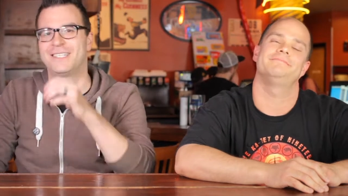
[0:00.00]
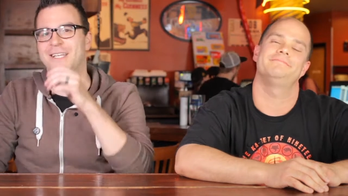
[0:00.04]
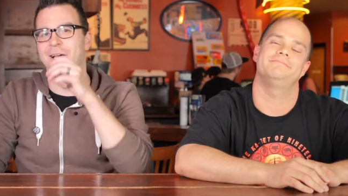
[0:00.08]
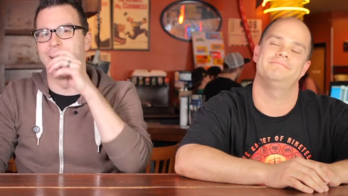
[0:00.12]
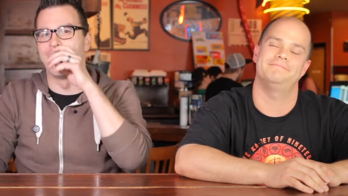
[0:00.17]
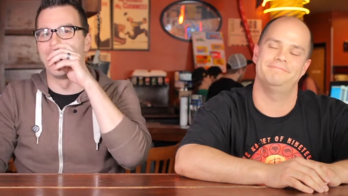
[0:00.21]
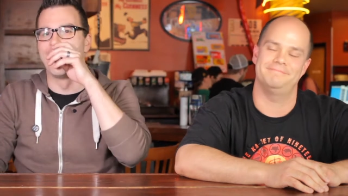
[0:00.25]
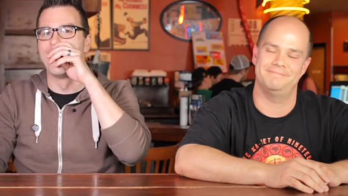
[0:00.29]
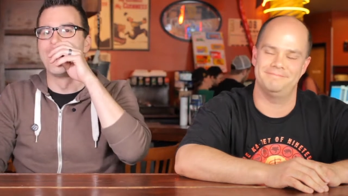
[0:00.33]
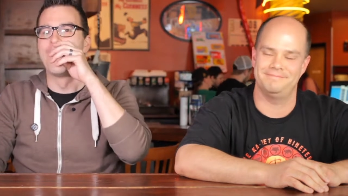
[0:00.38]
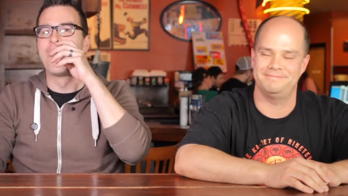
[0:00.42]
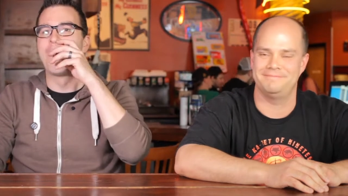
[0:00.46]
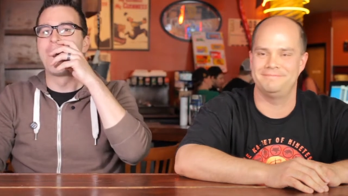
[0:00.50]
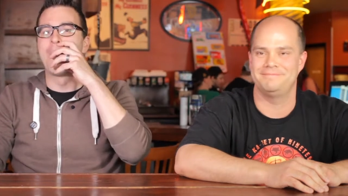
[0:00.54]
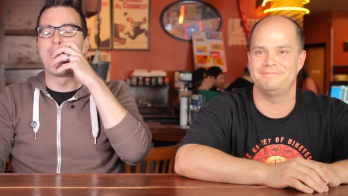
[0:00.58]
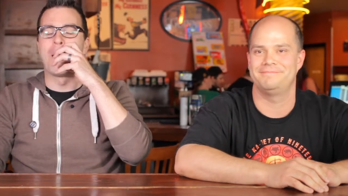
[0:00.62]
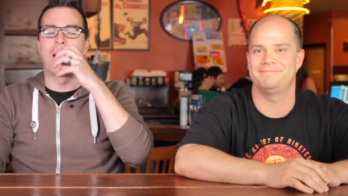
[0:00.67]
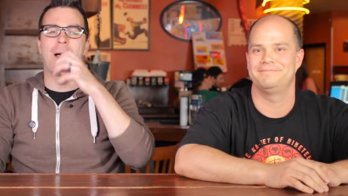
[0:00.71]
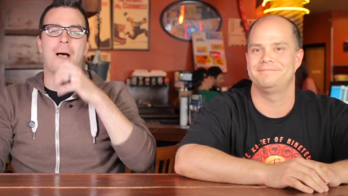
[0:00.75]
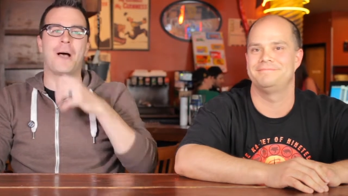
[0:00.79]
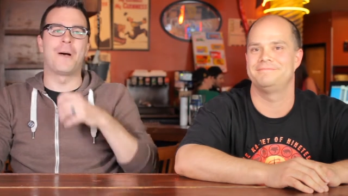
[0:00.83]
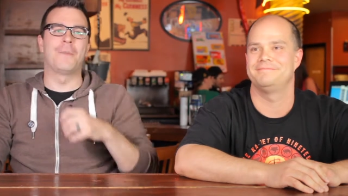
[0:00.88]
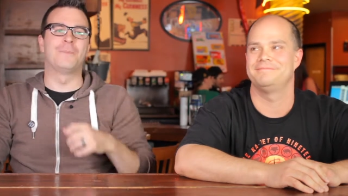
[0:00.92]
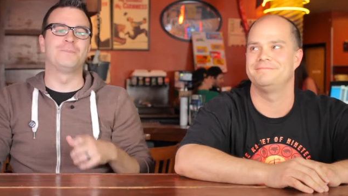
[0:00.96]
Speaker 1: So,
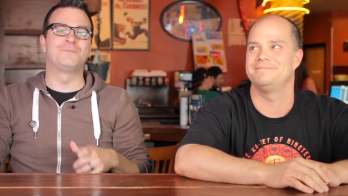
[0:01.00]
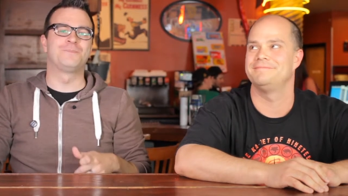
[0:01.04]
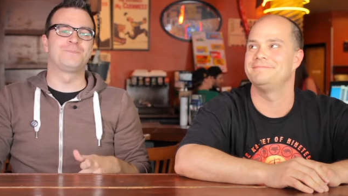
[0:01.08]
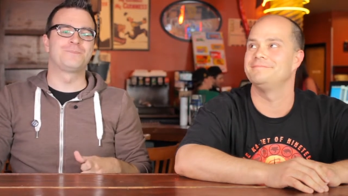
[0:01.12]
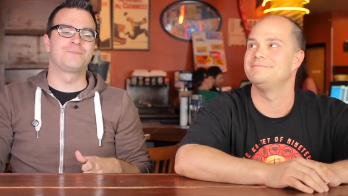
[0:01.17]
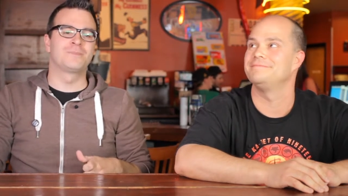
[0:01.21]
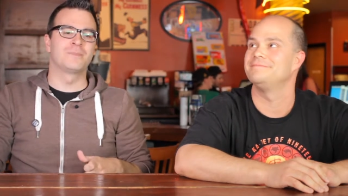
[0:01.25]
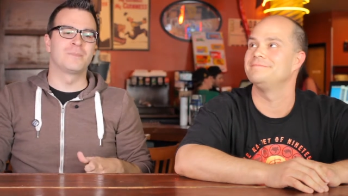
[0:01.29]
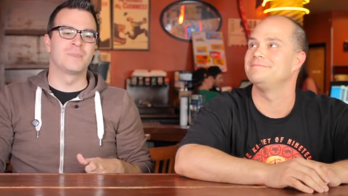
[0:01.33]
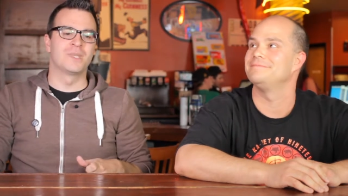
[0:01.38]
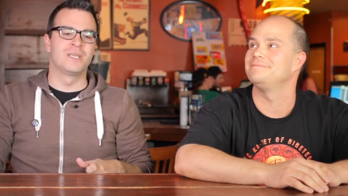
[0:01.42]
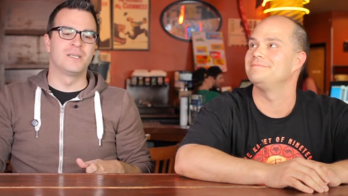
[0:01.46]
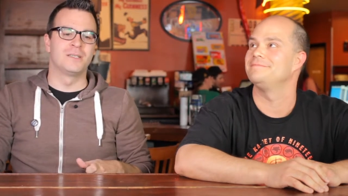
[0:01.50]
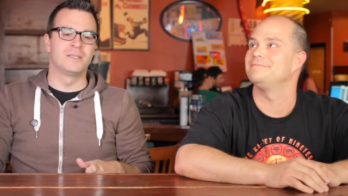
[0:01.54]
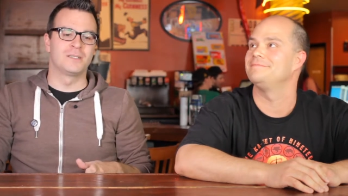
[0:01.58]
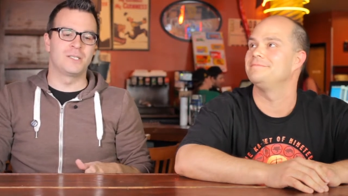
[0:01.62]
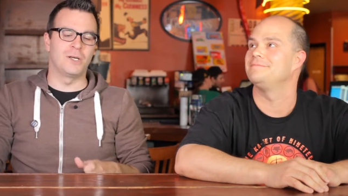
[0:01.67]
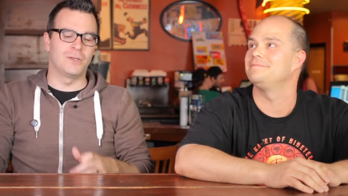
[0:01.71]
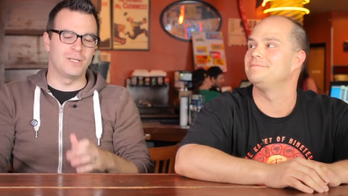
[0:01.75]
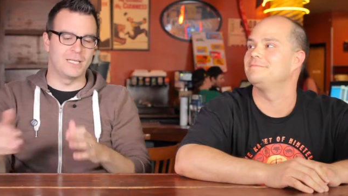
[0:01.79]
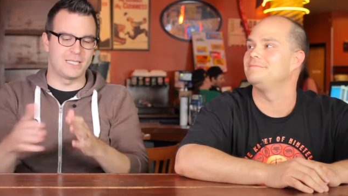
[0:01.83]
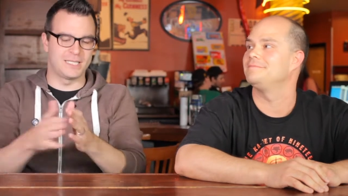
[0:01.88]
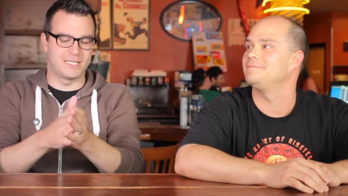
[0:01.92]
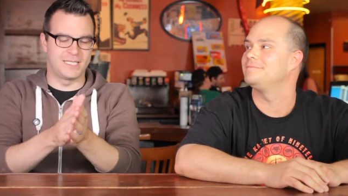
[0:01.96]
um,
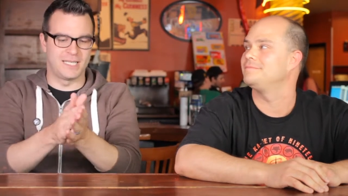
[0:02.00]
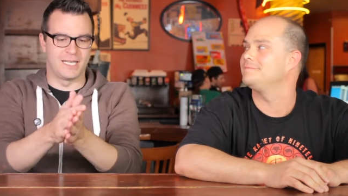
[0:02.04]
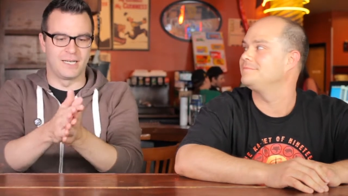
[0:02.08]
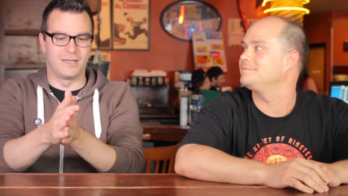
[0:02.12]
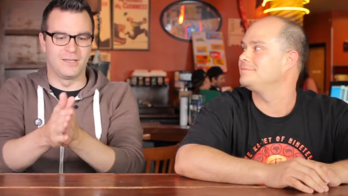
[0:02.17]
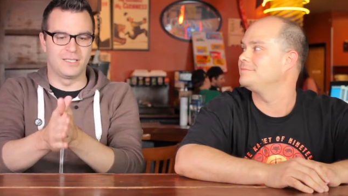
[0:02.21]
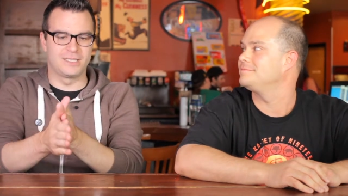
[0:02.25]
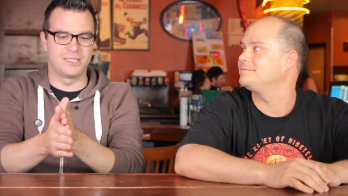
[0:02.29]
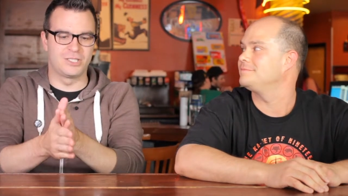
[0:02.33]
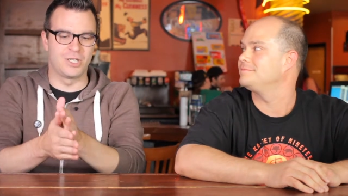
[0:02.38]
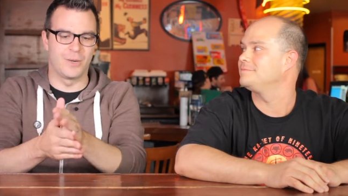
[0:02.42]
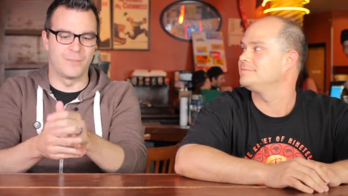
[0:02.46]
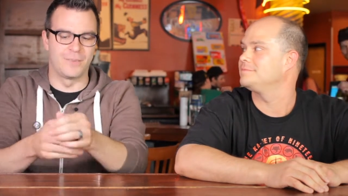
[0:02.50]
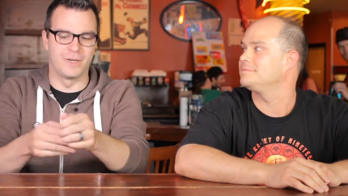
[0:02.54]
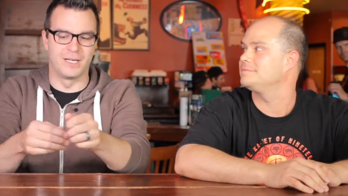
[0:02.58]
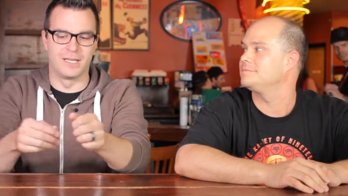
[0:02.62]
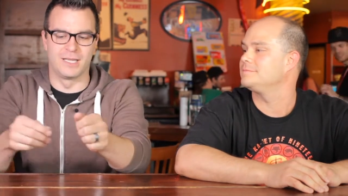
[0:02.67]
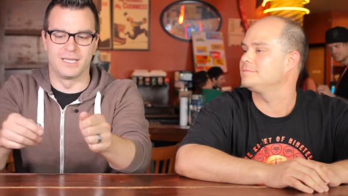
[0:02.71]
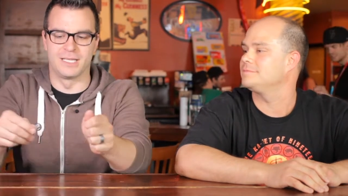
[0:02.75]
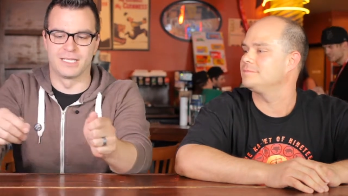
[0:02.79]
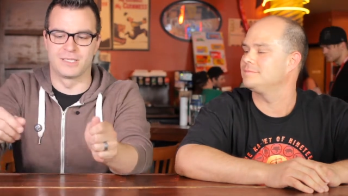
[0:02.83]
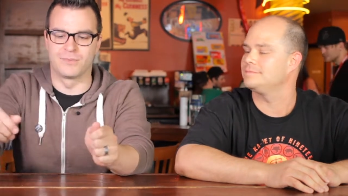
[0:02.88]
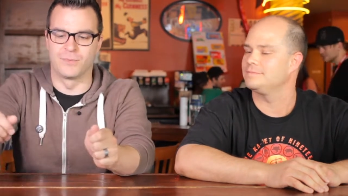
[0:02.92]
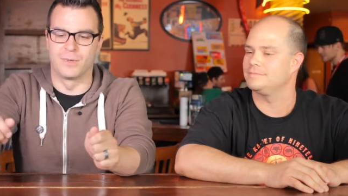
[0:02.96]
so let's see it. Let's jump
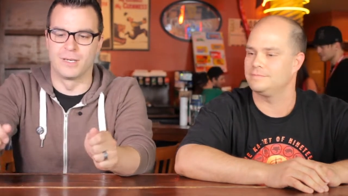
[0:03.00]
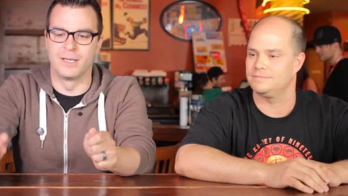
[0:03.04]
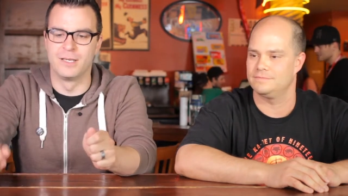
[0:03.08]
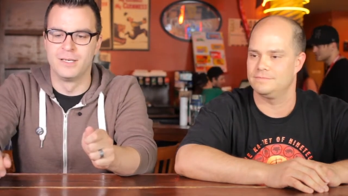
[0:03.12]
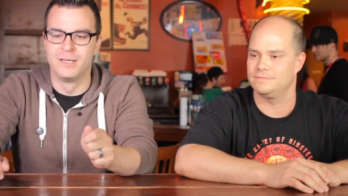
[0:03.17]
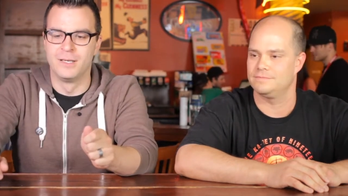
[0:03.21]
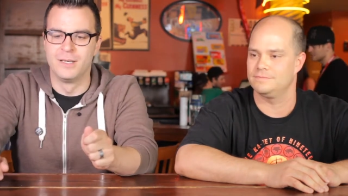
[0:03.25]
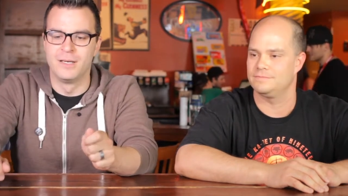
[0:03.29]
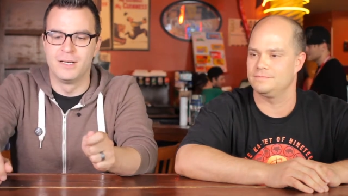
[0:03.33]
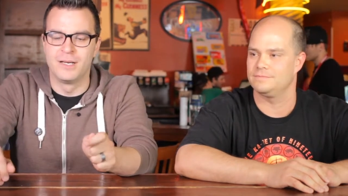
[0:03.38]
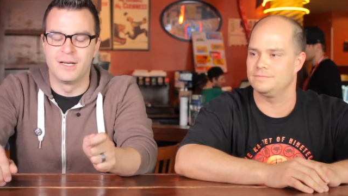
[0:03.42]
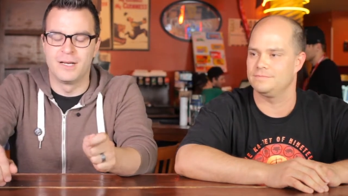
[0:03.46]
into this one.